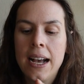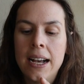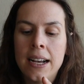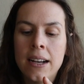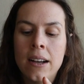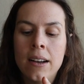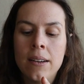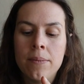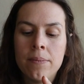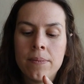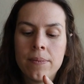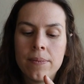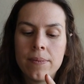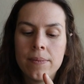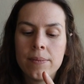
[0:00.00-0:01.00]
Um,
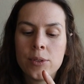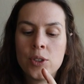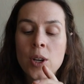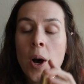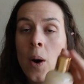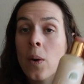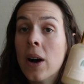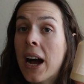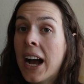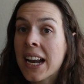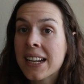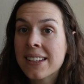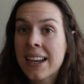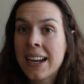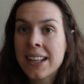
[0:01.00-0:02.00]
so I
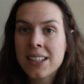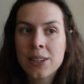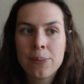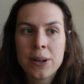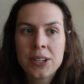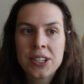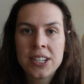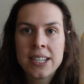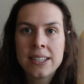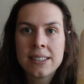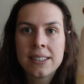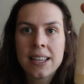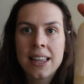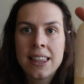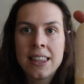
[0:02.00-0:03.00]
decided to
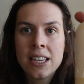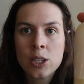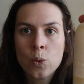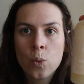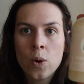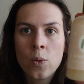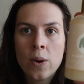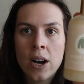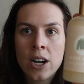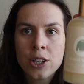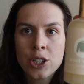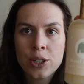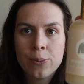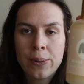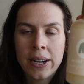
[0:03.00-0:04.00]
purchase this wool
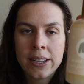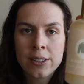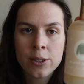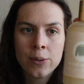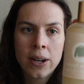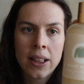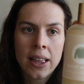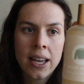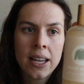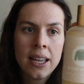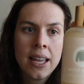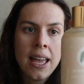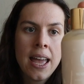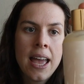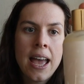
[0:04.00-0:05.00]
wash by Sewrella,
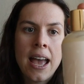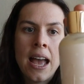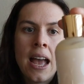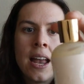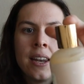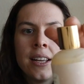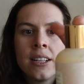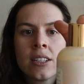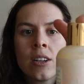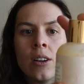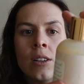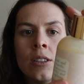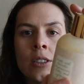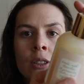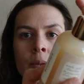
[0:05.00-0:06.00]
and it's
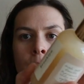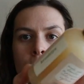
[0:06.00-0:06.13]
called